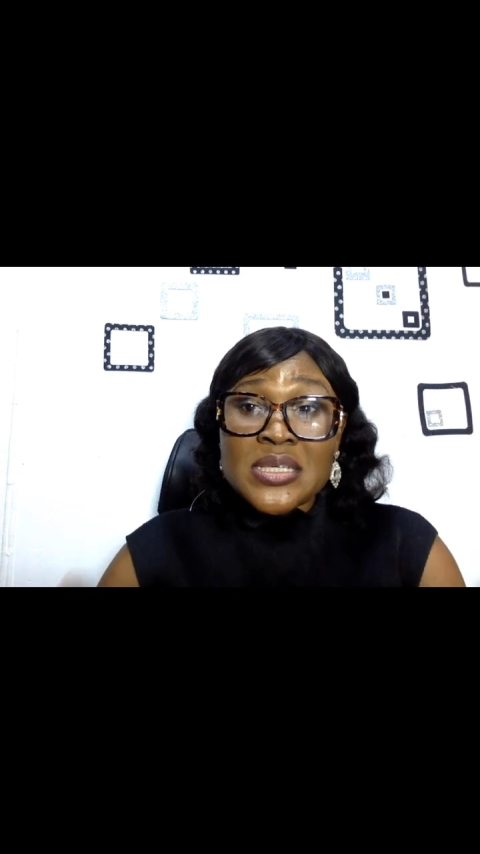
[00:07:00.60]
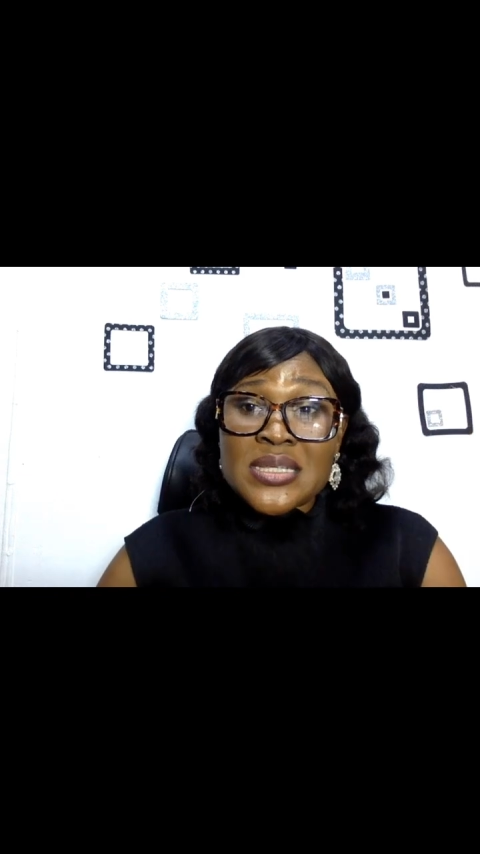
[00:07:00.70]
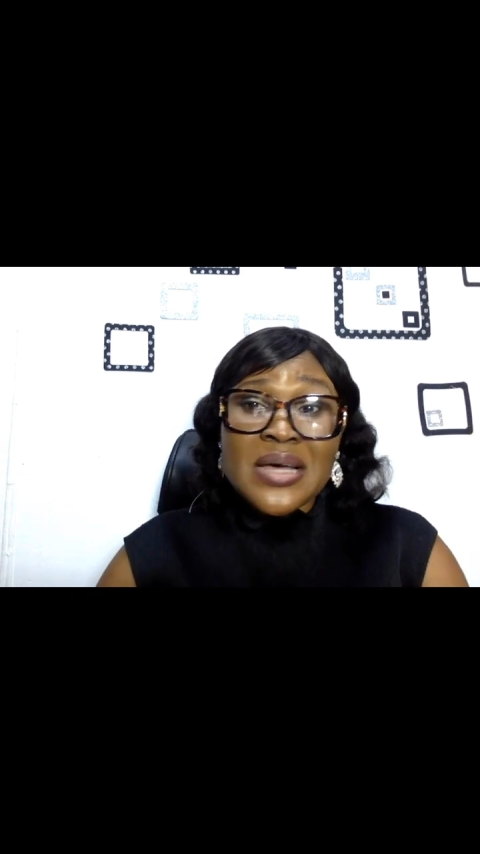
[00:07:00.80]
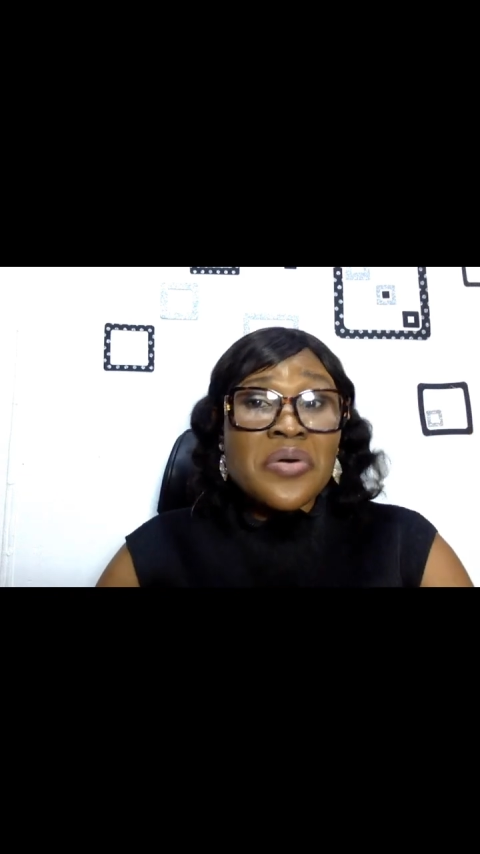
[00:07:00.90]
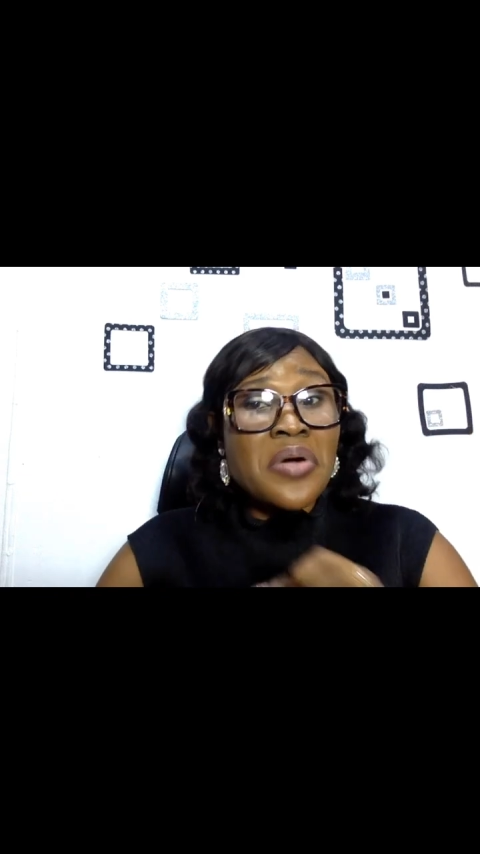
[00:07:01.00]

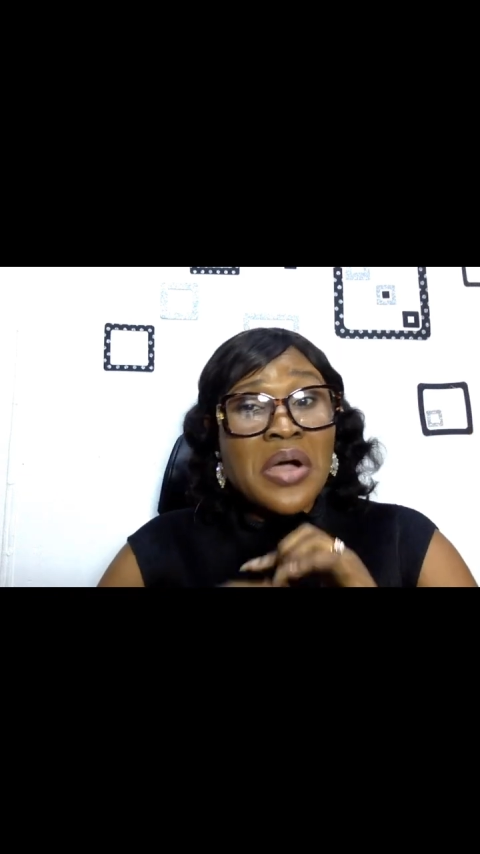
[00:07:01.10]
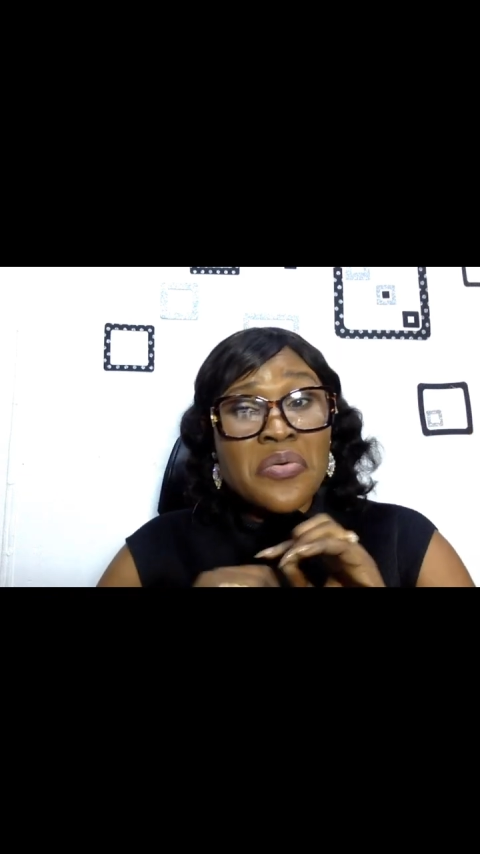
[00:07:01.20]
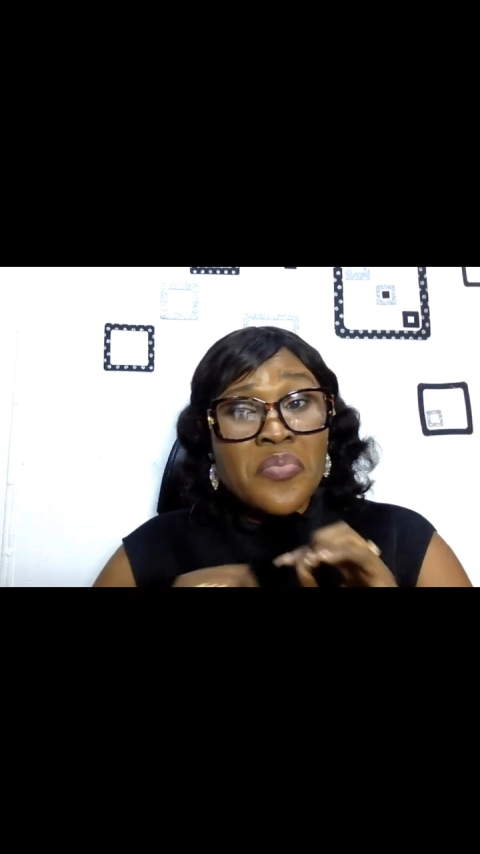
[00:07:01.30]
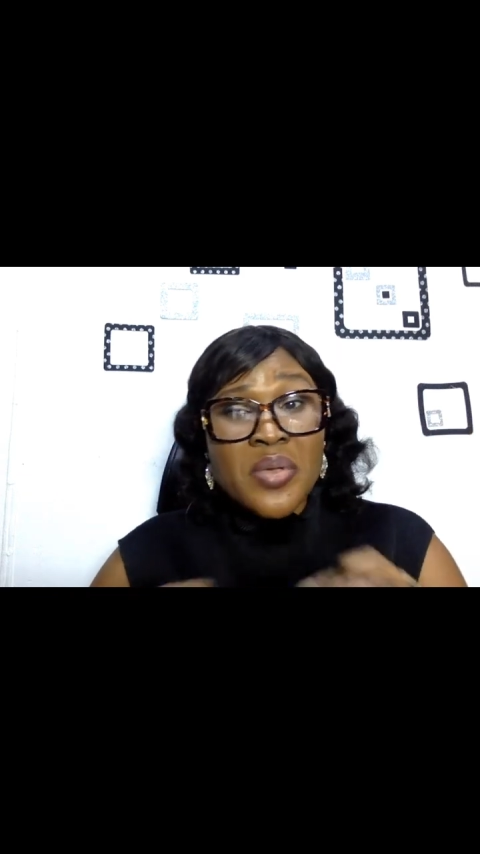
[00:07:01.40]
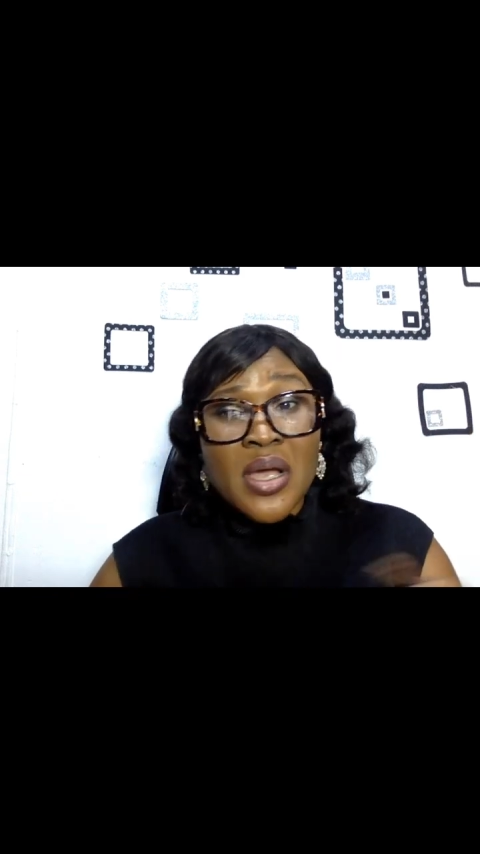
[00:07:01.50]
that I
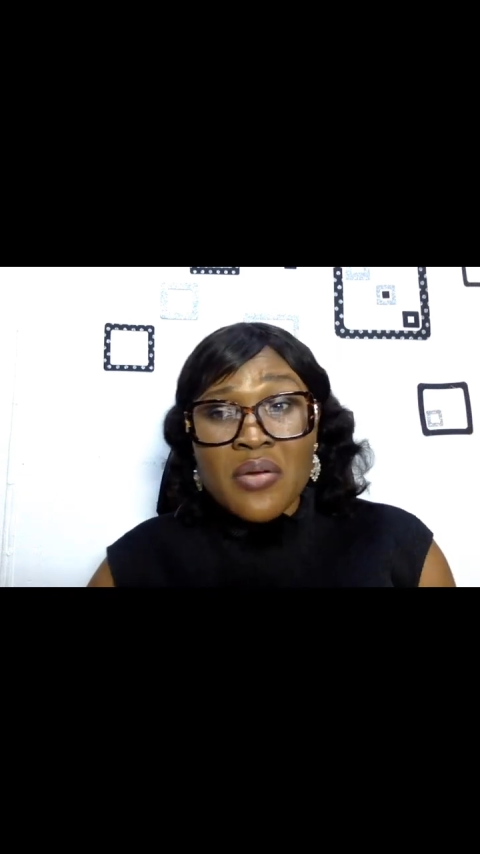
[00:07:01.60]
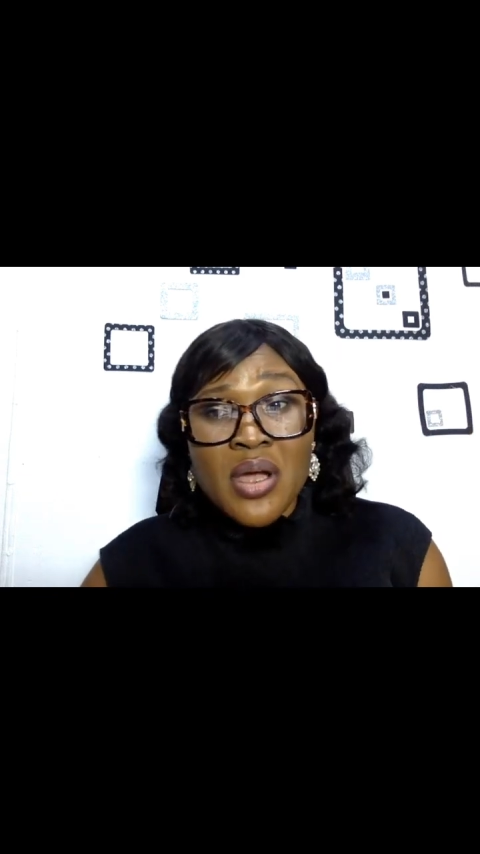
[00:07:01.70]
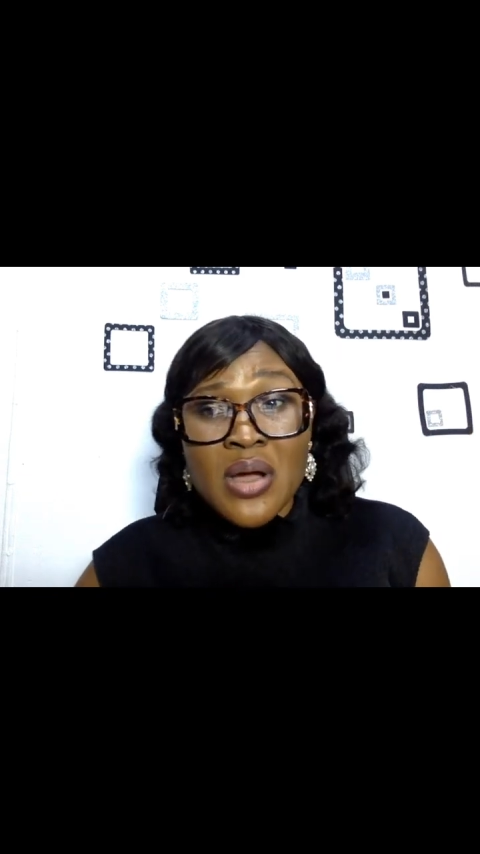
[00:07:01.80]
won't be around,